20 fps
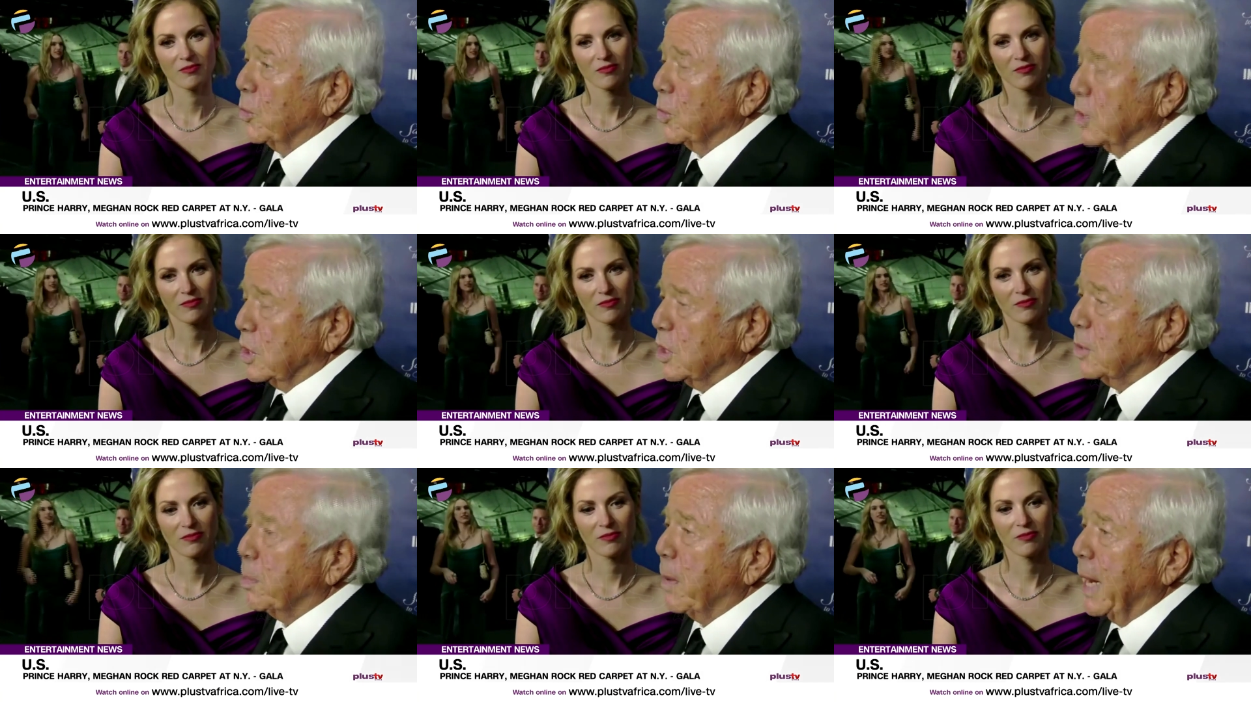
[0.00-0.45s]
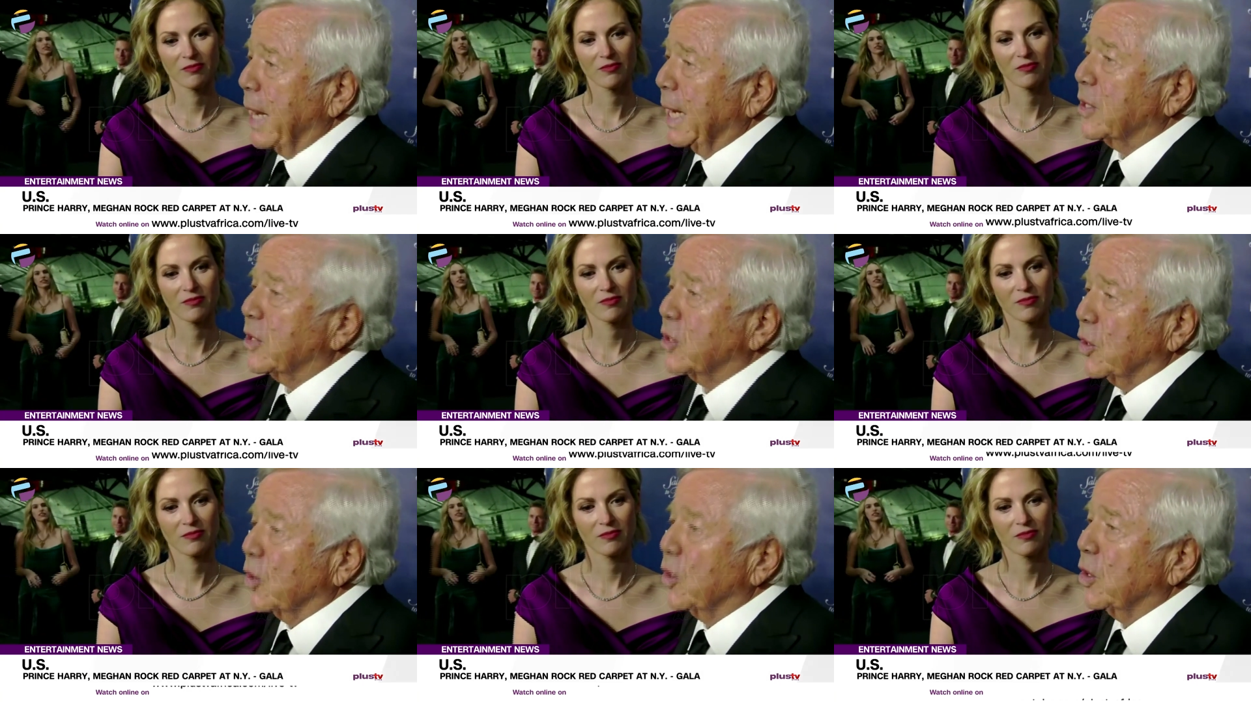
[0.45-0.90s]

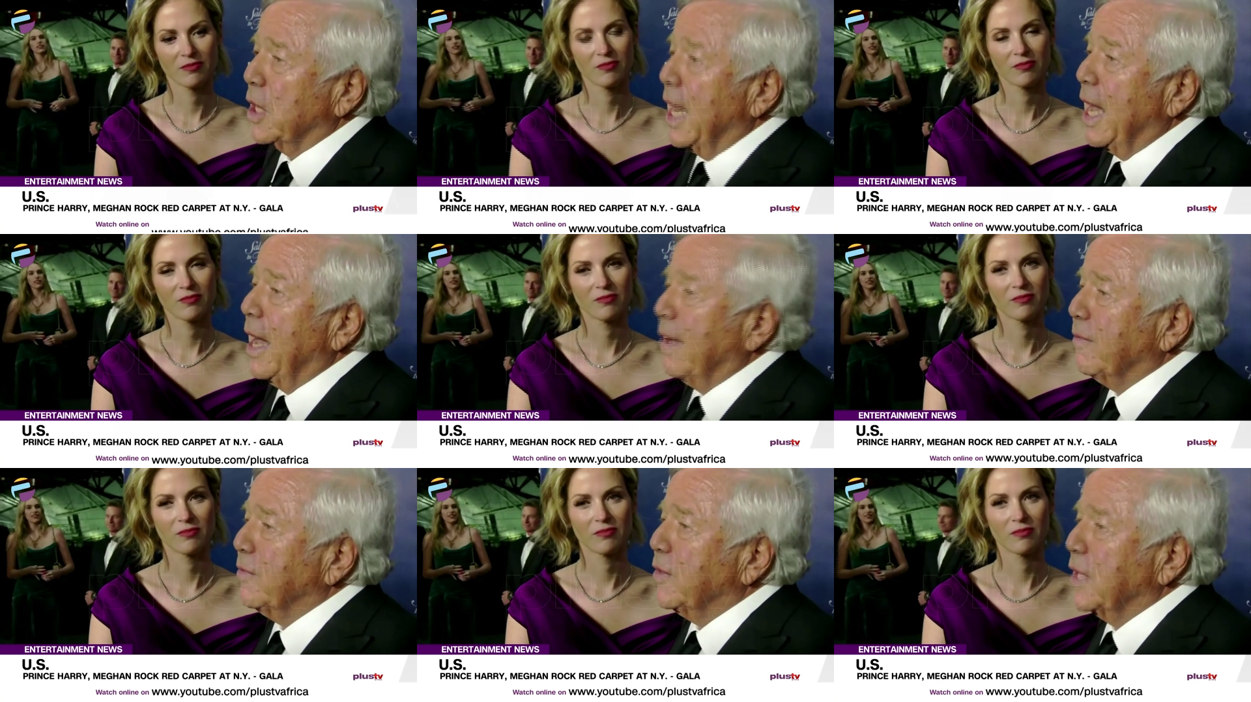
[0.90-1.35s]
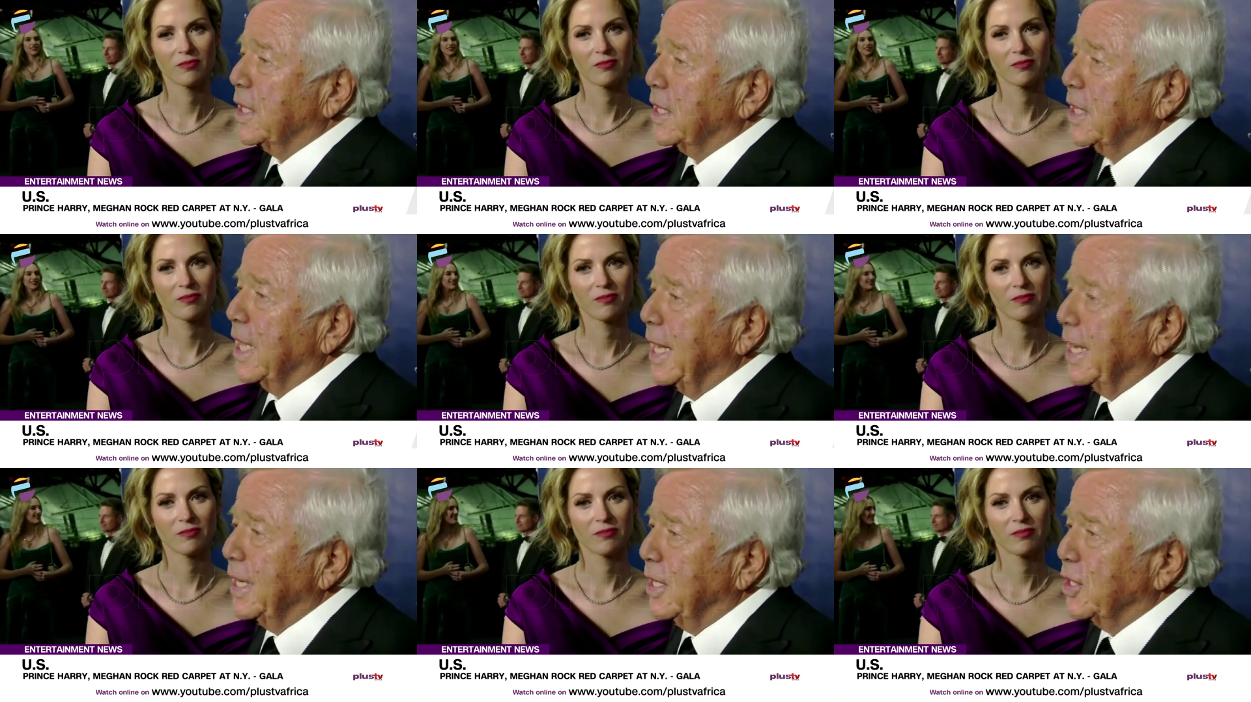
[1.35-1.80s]
Speaker 1: respect or love
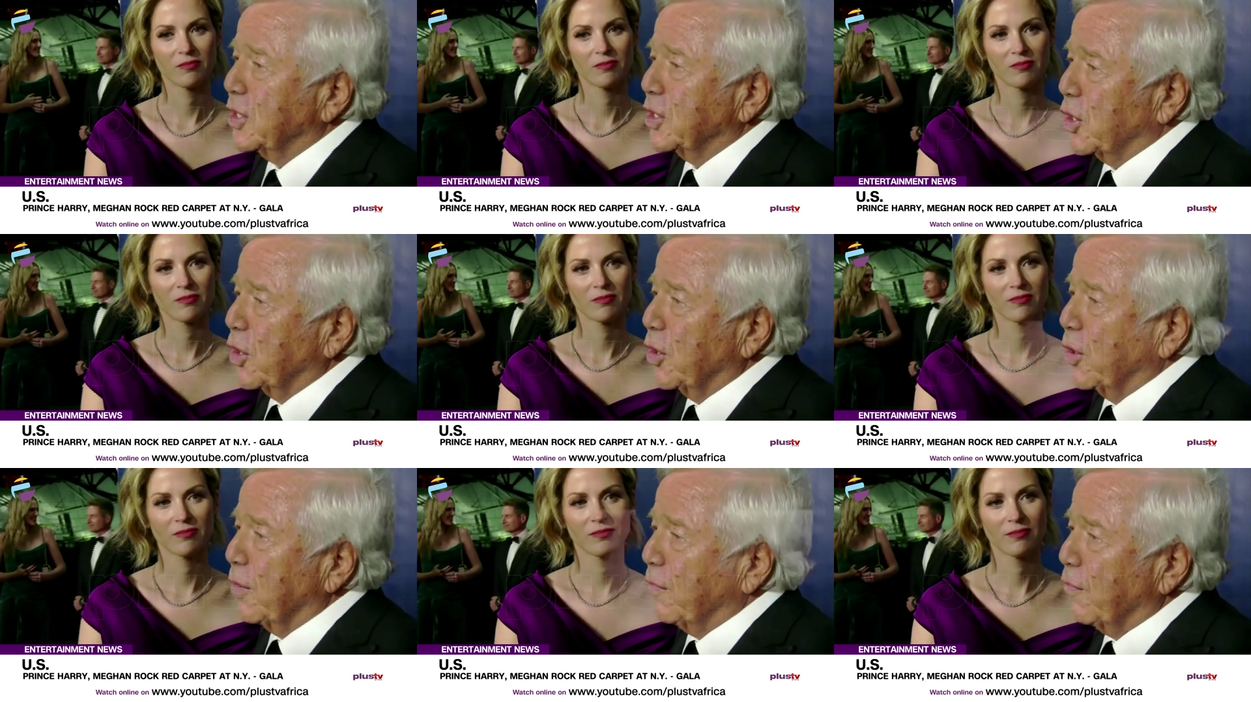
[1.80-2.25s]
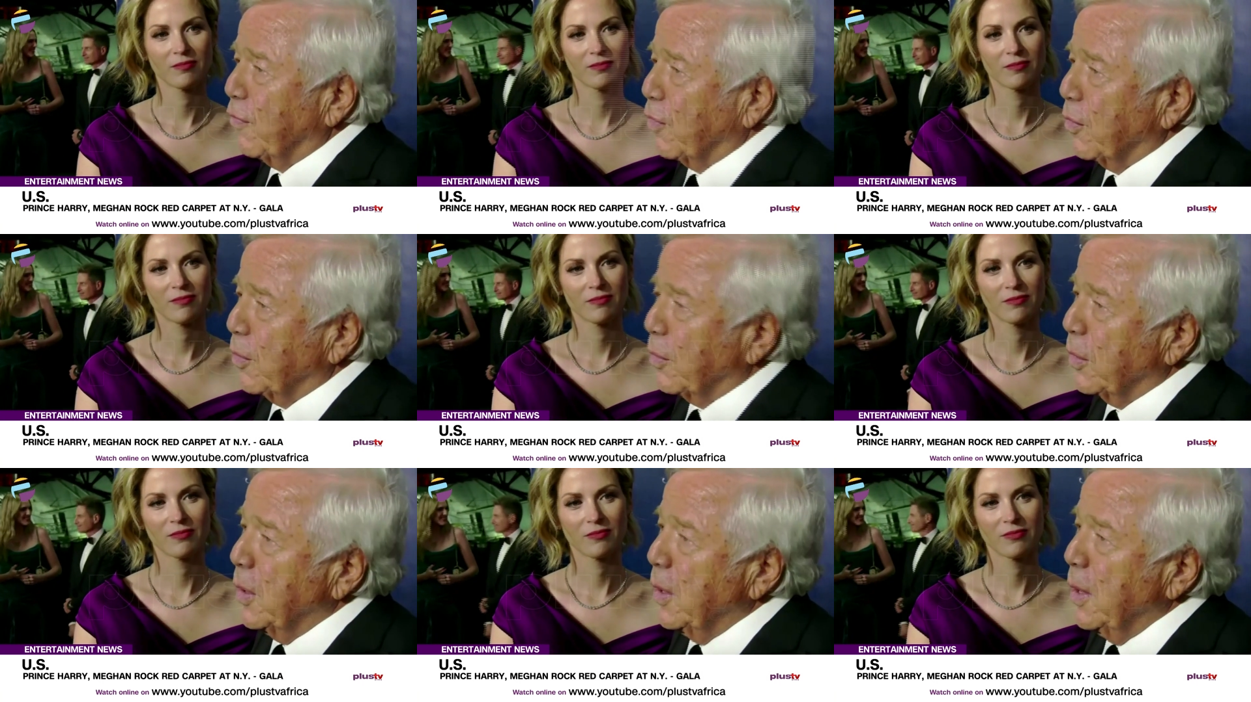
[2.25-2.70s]
that they deserve
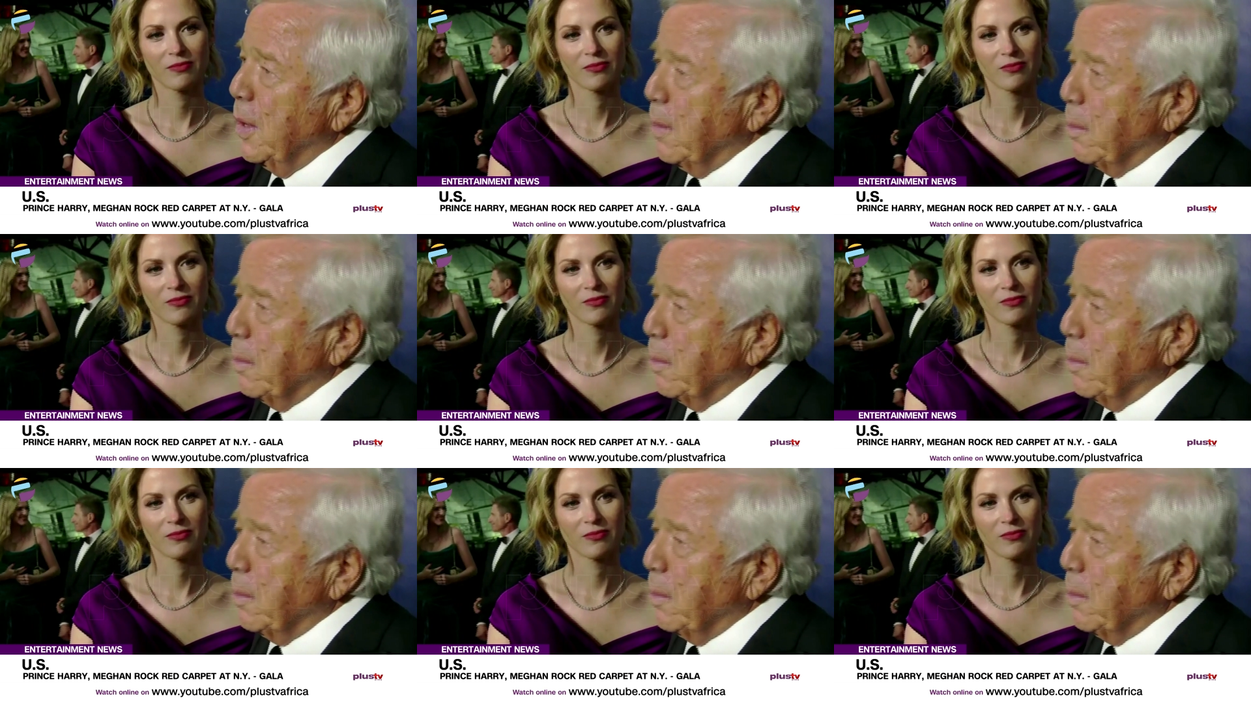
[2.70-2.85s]
for